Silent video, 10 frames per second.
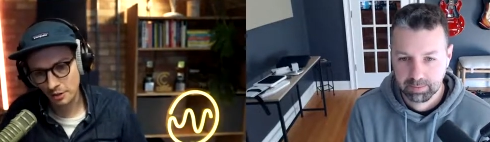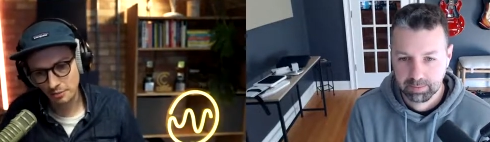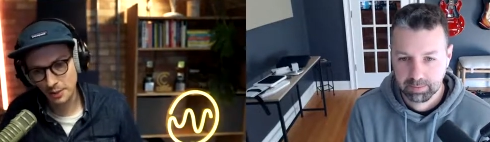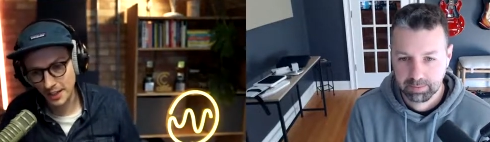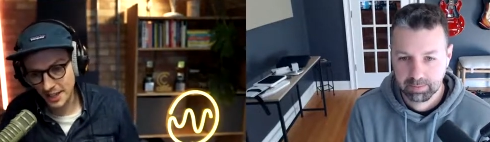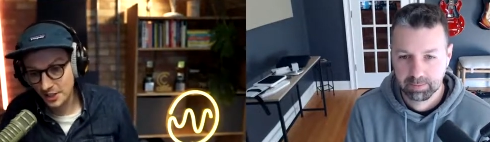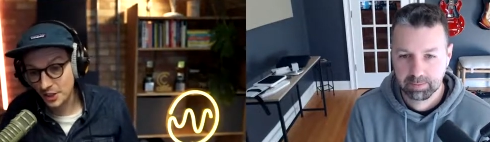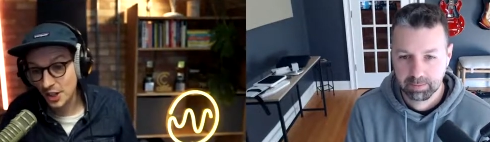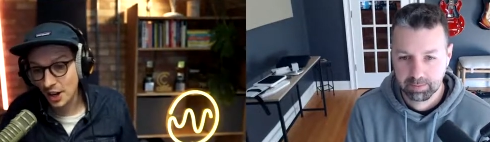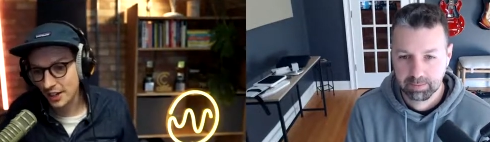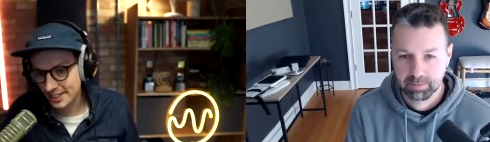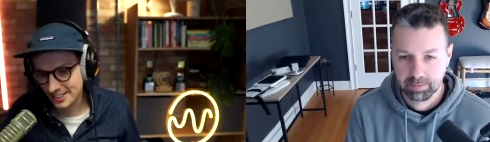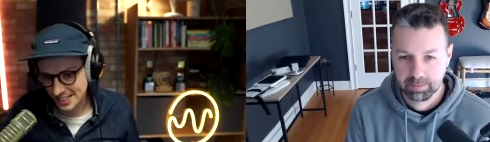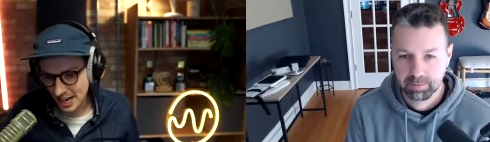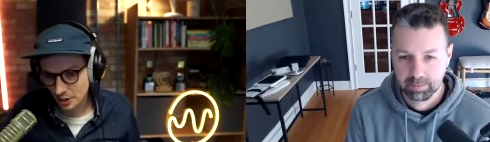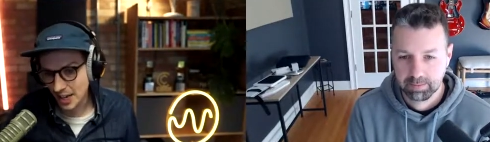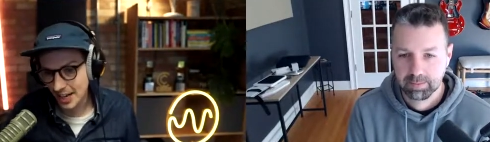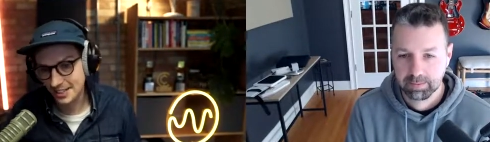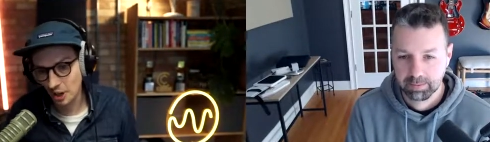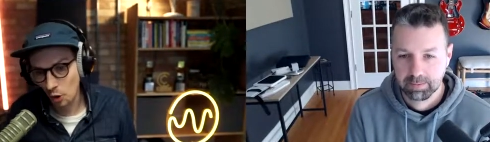Speaker 1: But the the youngest is now
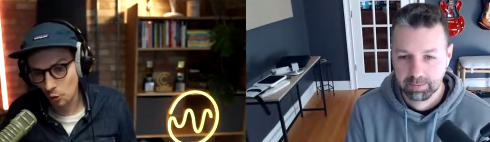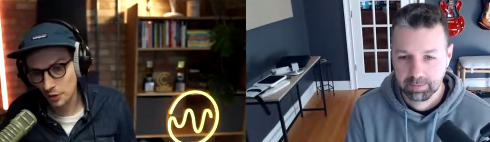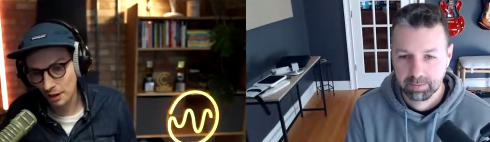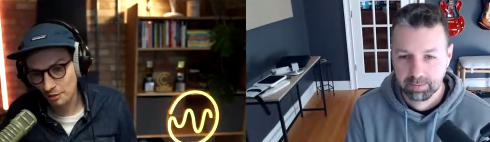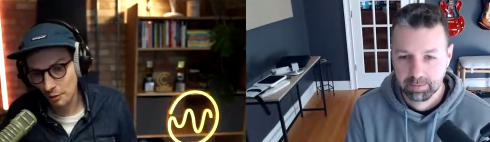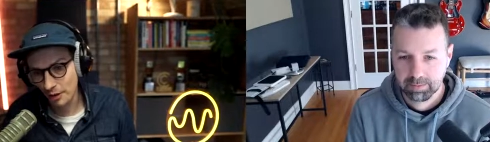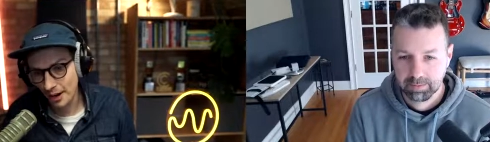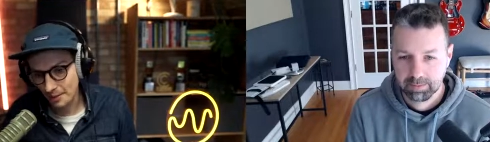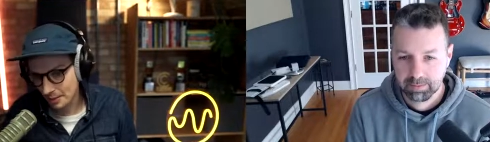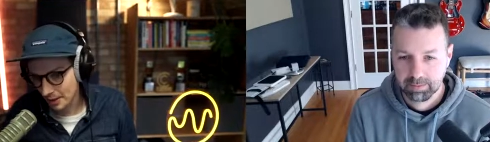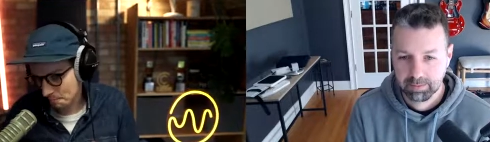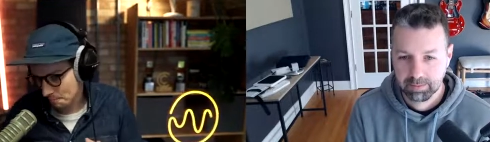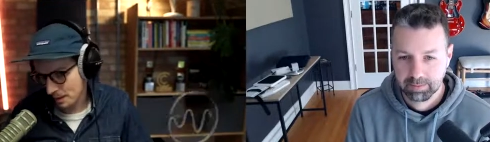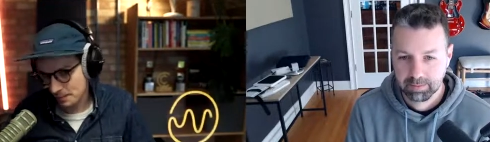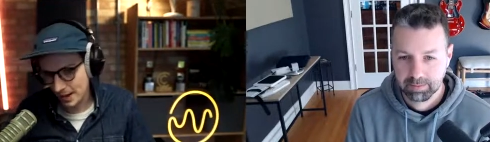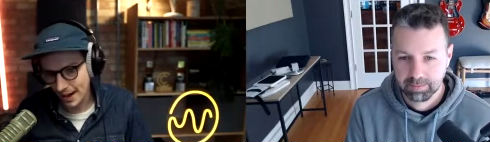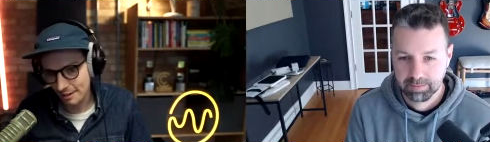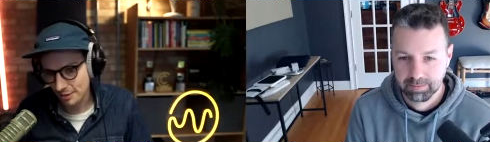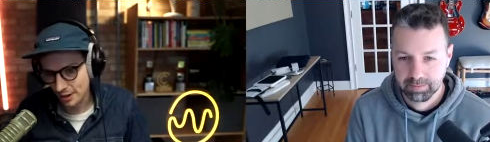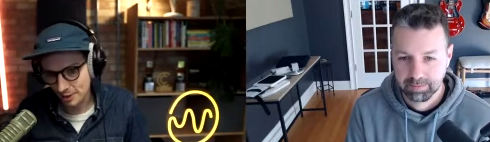getting old enough where I I maybe have
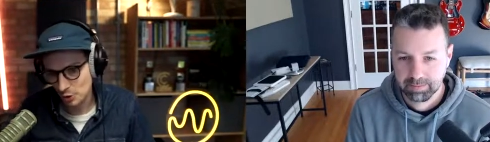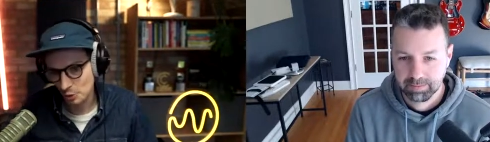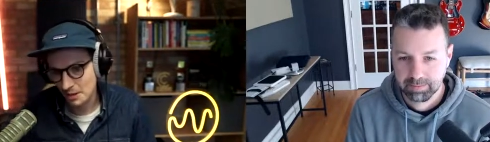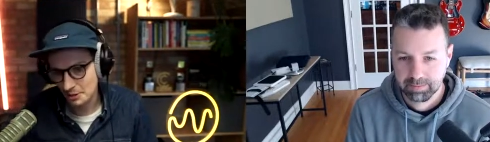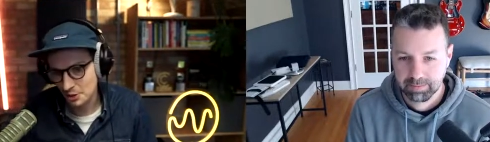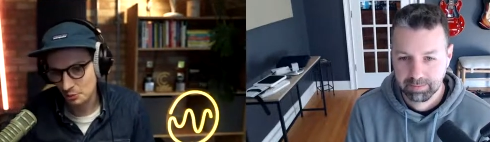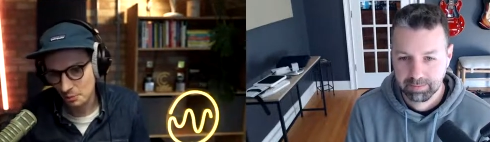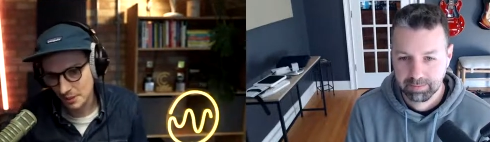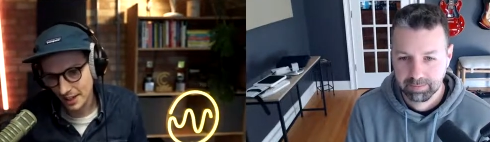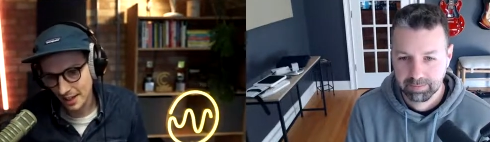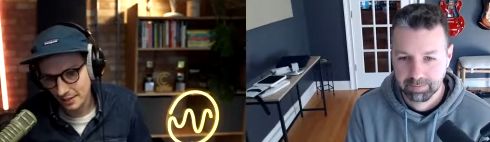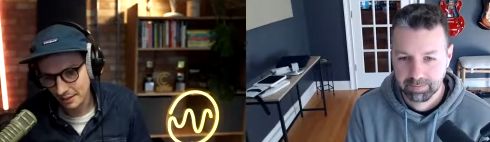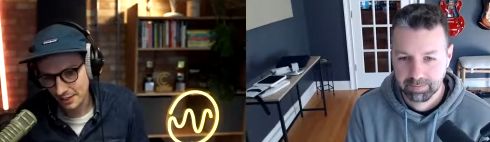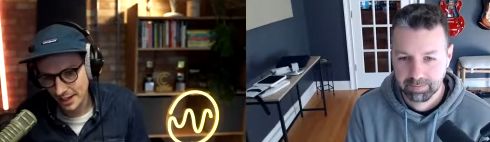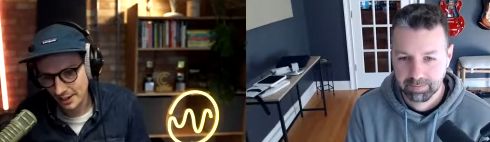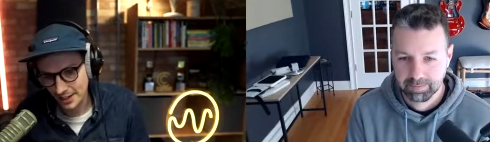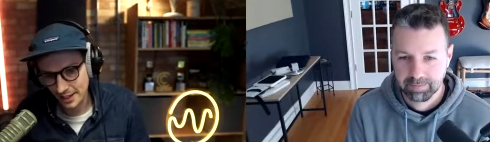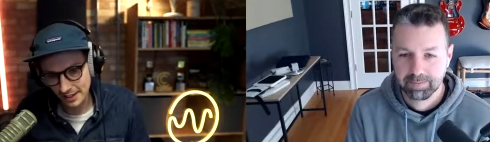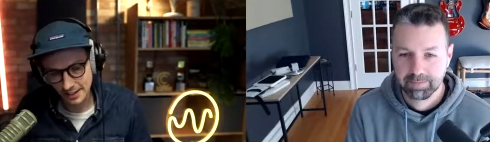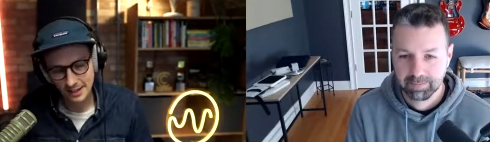like two minutes to rub together every now and again,
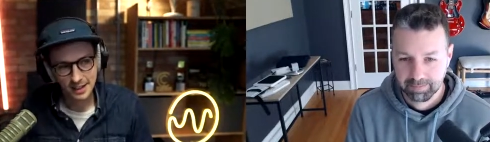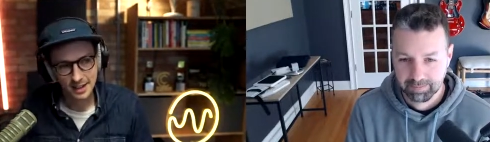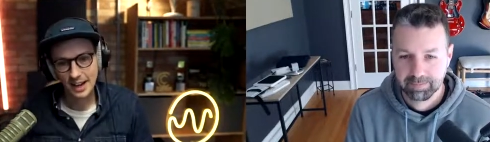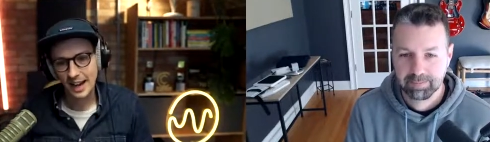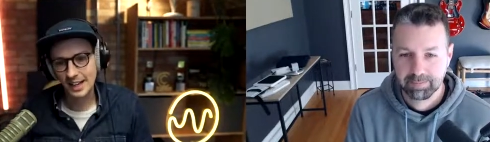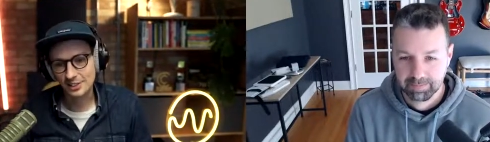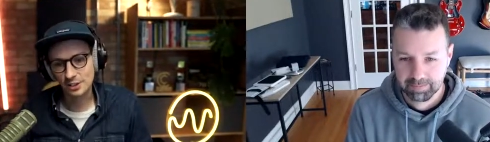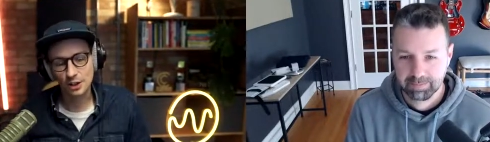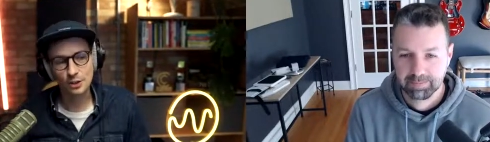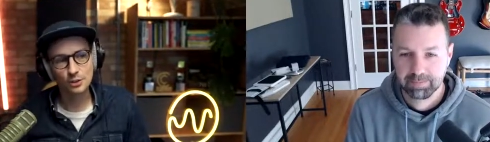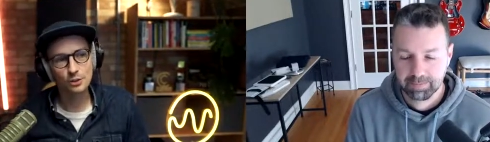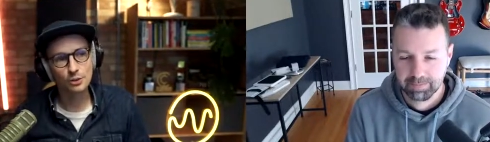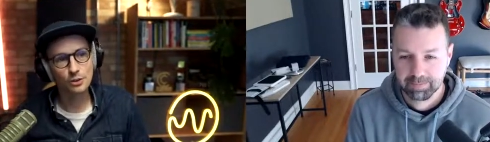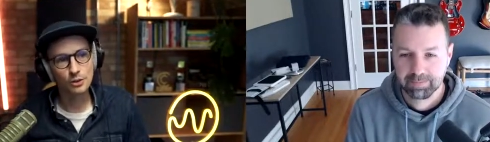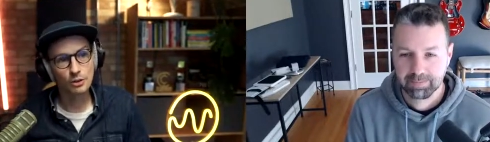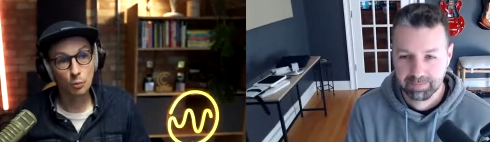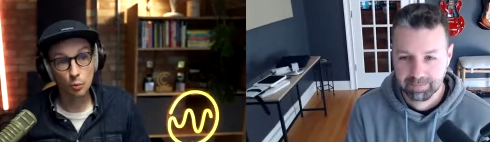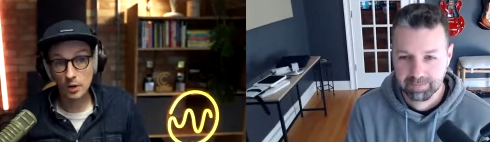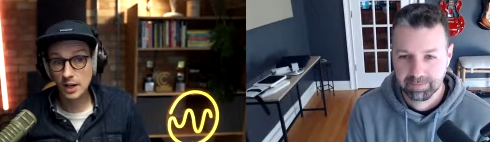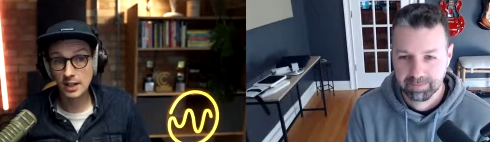and so
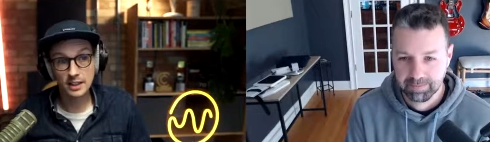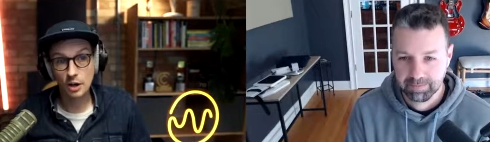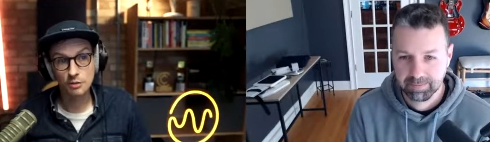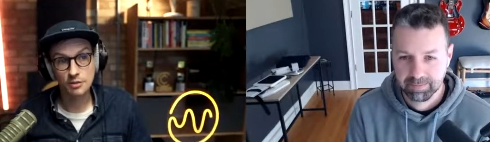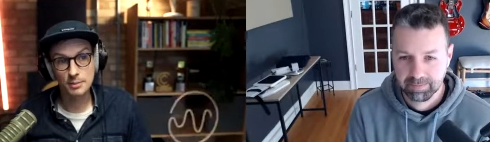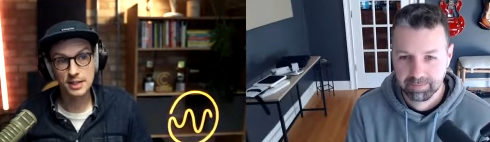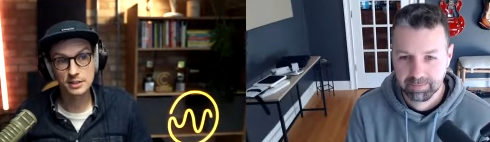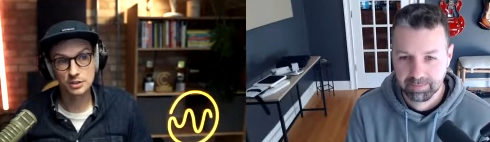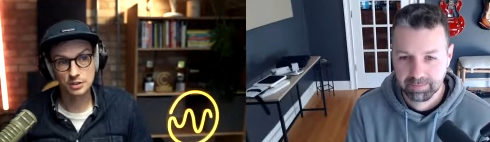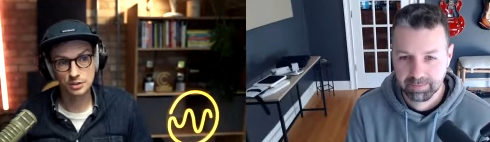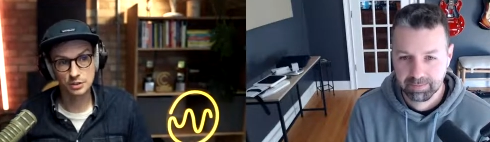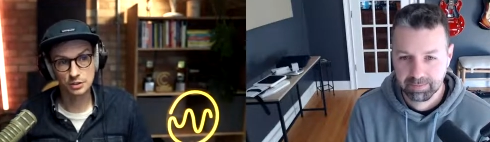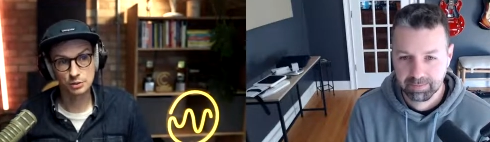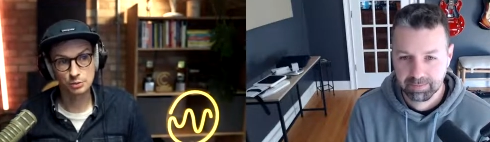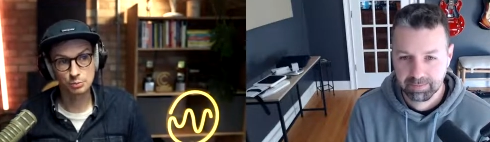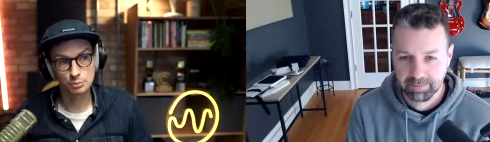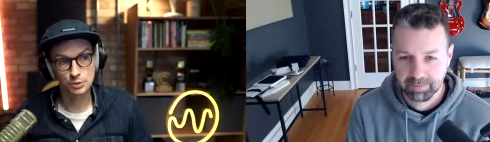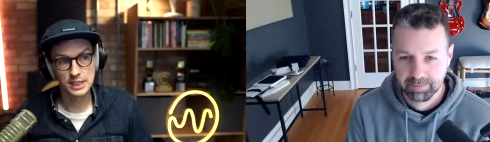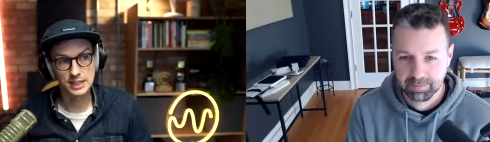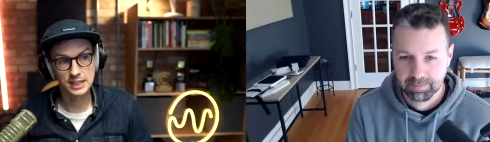really the goal for me is just to
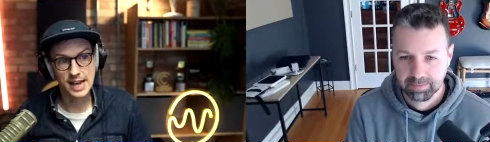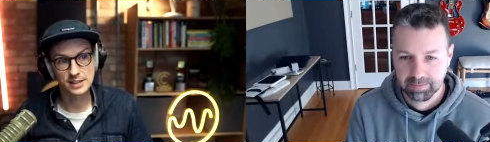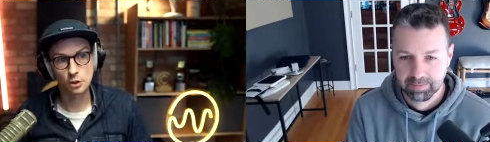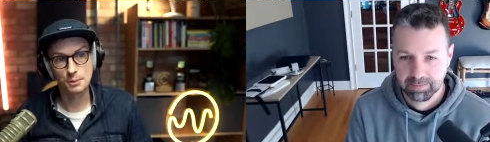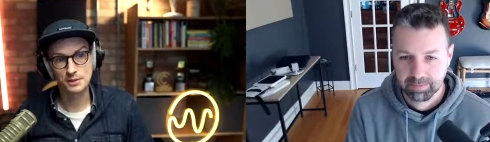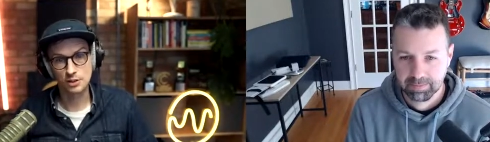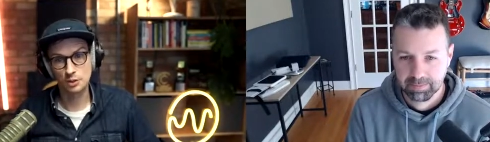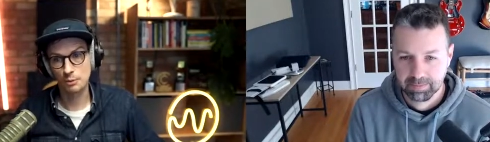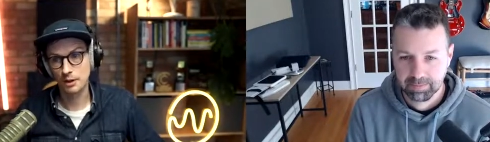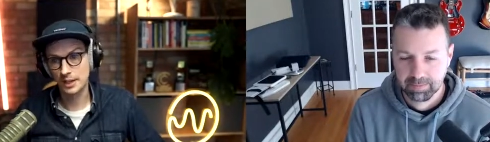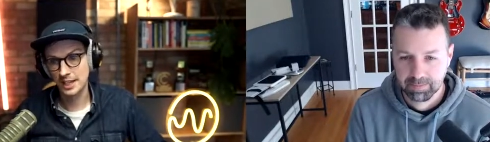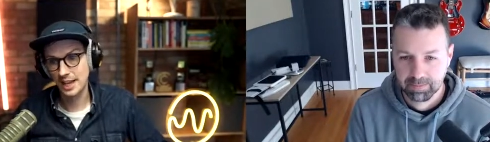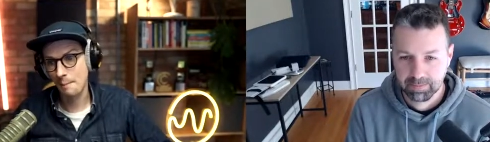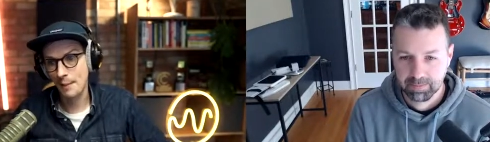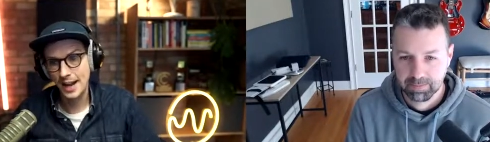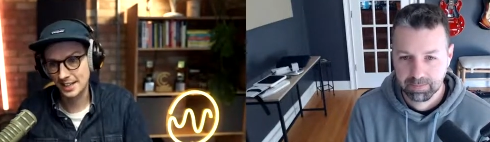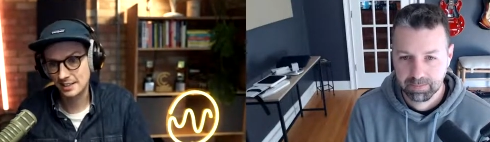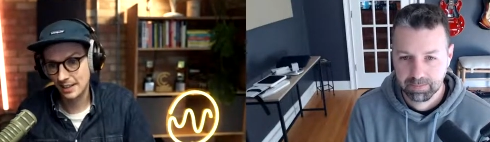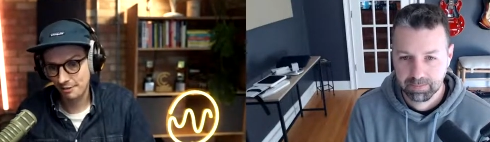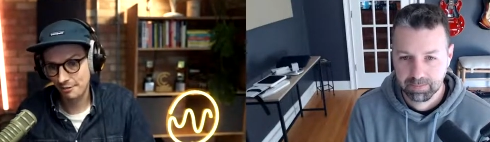get to a position where I can get back into
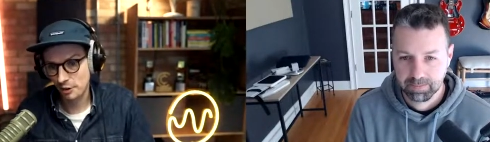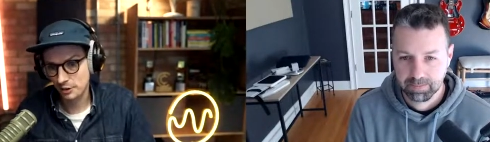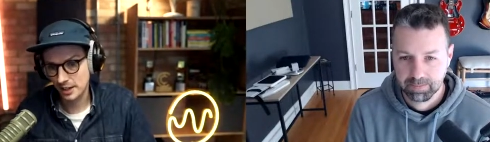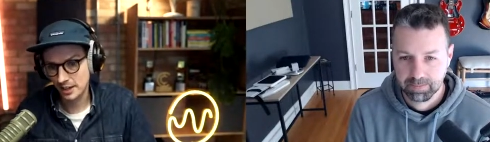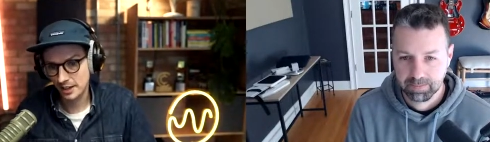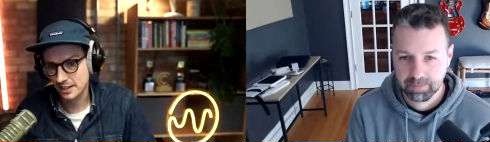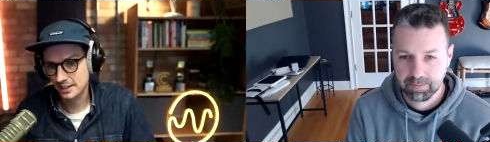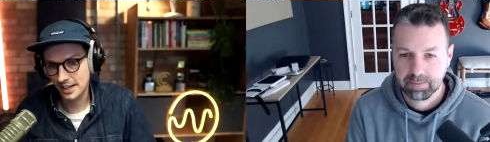that flow state, like I said,